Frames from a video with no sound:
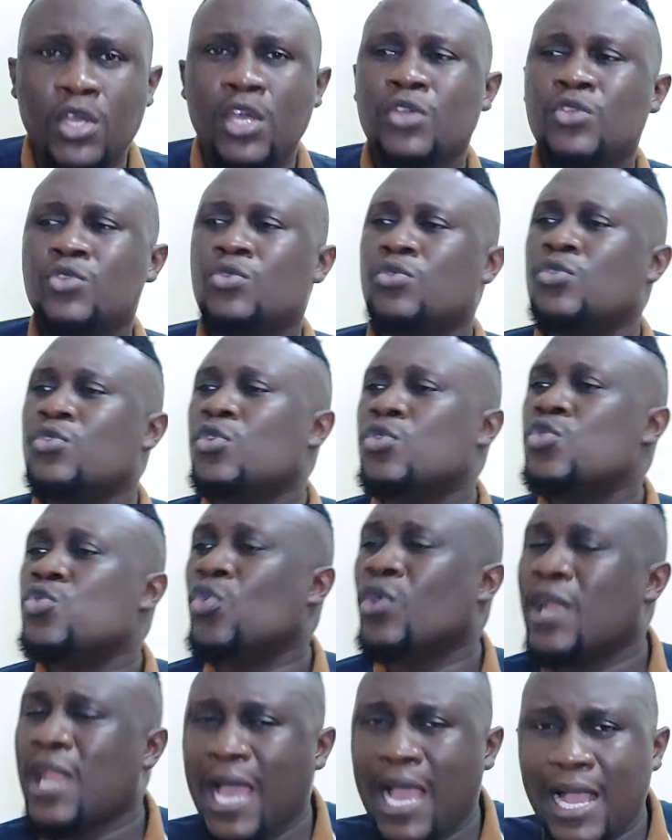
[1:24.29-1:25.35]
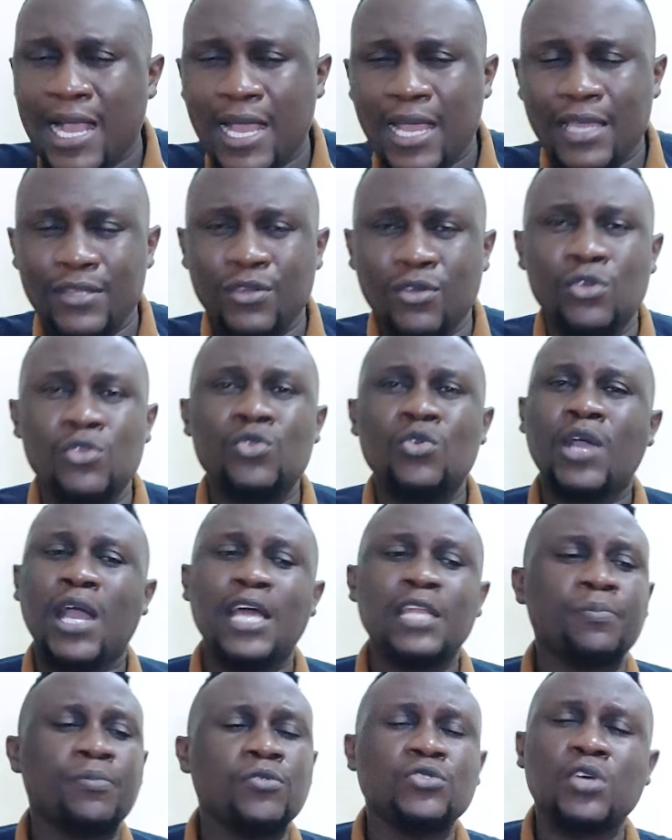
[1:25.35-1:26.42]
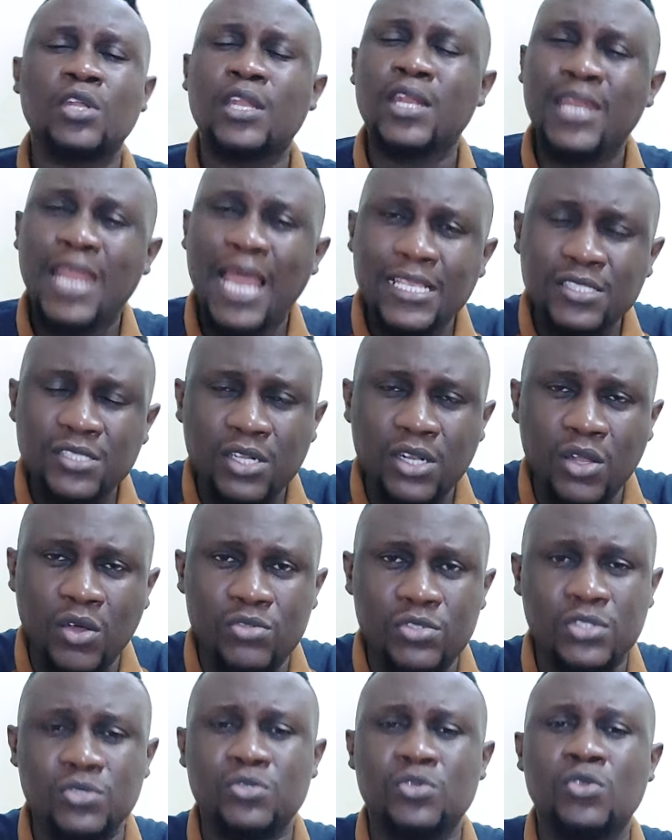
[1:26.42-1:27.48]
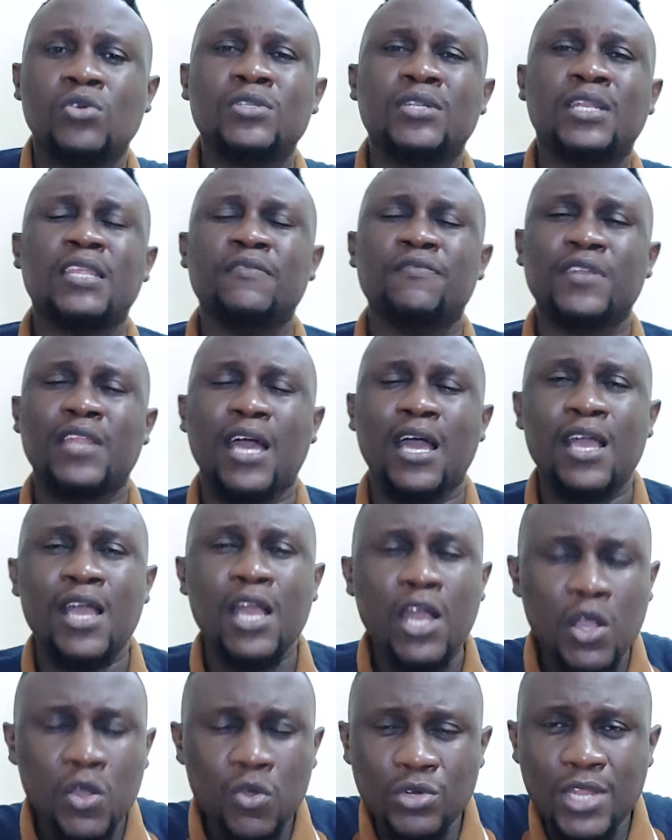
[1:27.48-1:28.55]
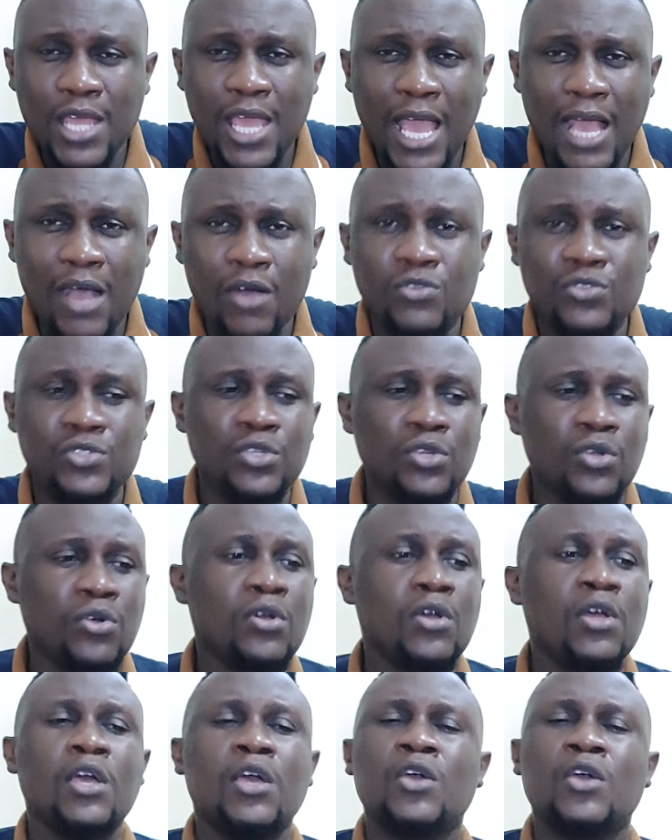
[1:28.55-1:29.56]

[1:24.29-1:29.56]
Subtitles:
you lack, you know, you can't put on nice clothes, you don't live in a good house, you know,